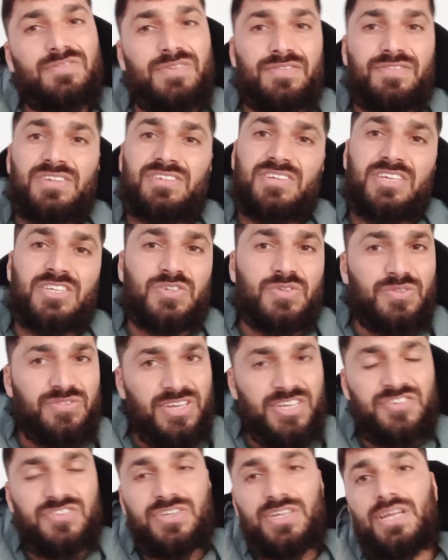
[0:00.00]
56 to
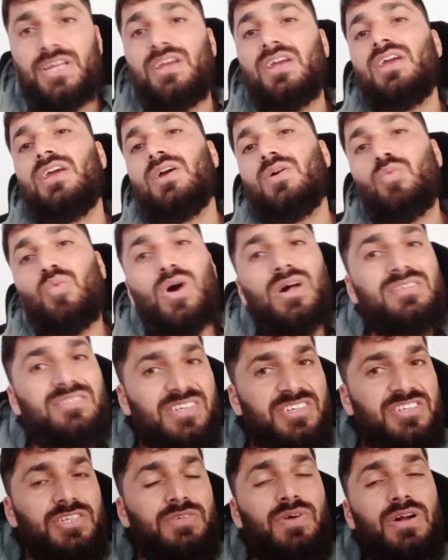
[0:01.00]
61,
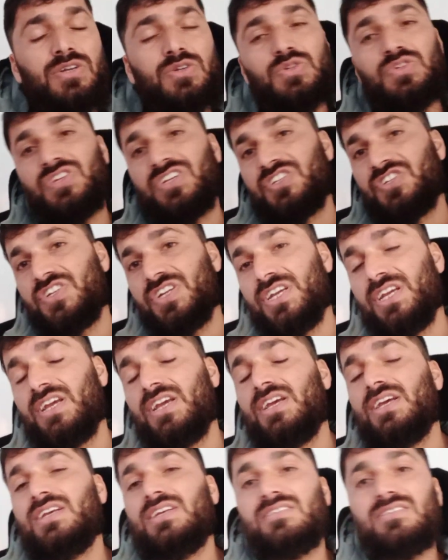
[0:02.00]
61 to
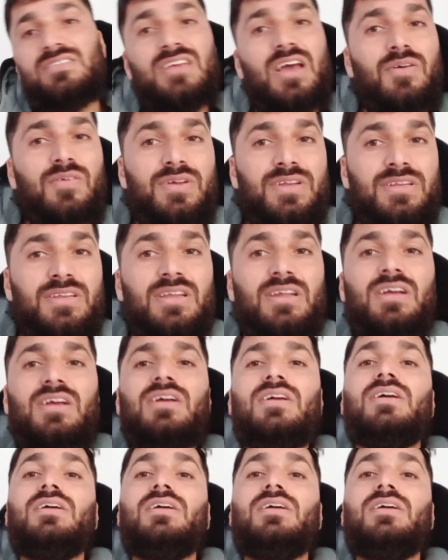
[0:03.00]
67,